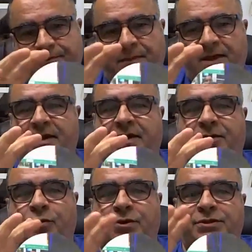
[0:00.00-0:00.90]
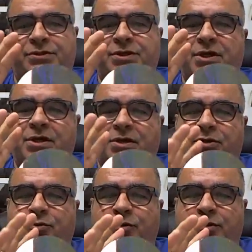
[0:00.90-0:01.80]
In other words, you
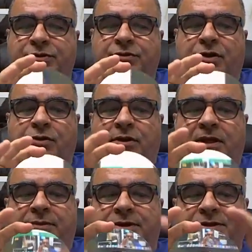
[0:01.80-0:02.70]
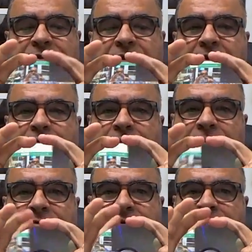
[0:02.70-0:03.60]
would do the whole image, you'd
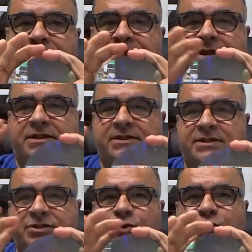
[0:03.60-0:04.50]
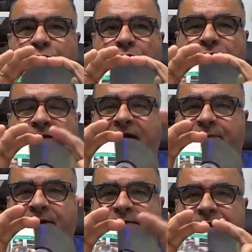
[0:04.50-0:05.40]
split it into two overlapping
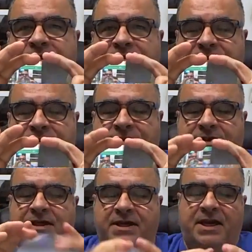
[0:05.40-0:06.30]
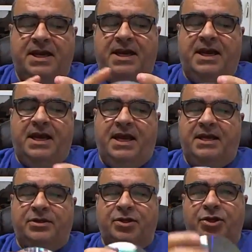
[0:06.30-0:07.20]
pieces,
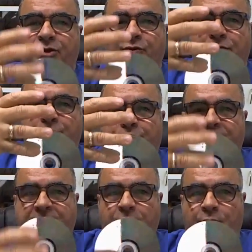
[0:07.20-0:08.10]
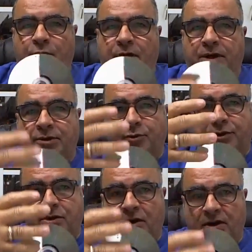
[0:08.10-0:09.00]
and you would
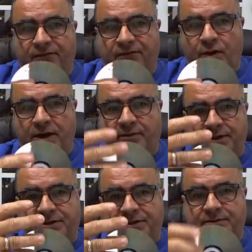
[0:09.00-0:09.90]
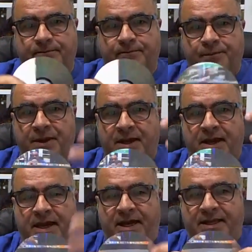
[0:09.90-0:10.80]
carve one image,
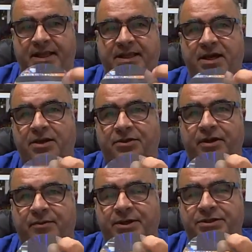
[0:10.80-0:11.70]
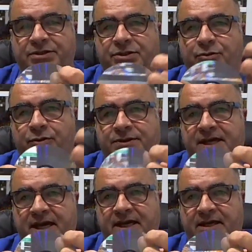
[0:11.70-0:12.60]
and then the other image you would
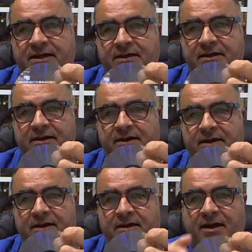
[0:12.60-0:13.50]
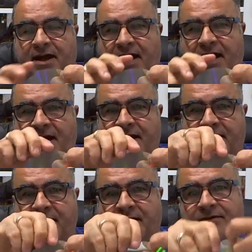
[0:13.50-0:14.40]
take and
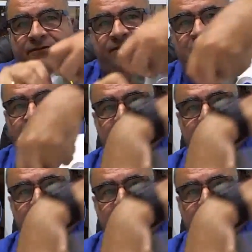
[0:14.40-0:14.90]
flip it